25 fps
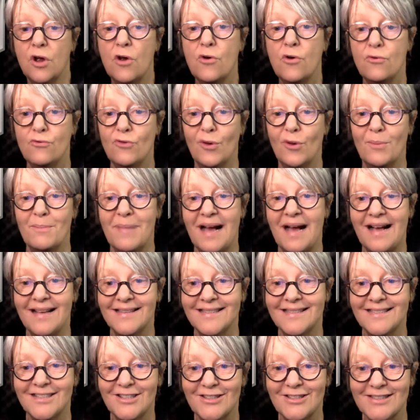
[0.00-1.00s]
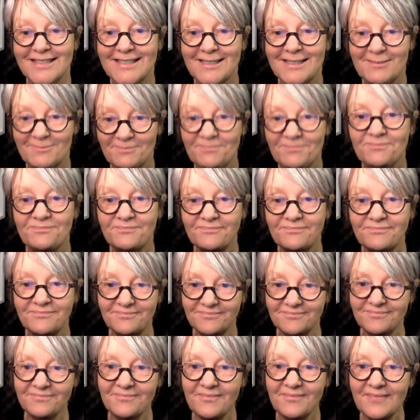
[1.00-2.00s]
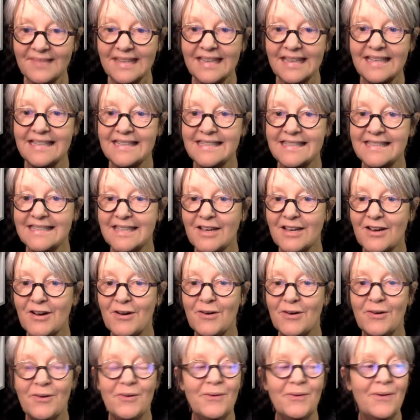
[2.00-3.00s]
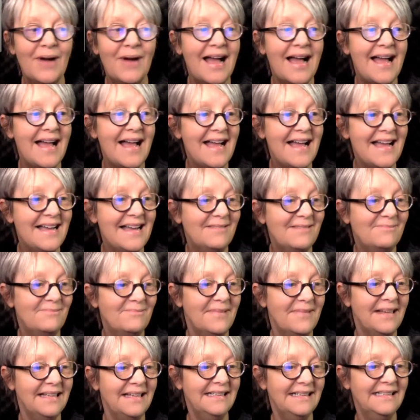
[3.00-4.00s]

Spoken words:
run past us. So, hello